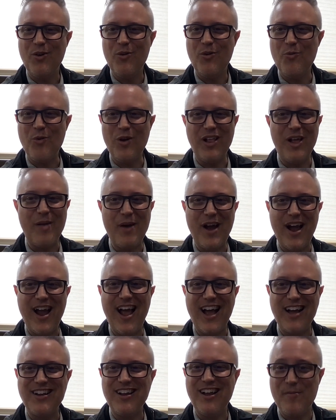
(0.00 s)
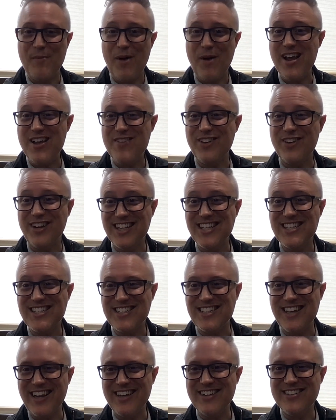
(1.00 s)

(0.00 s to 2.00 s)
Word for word: well, am I act, am I even listening?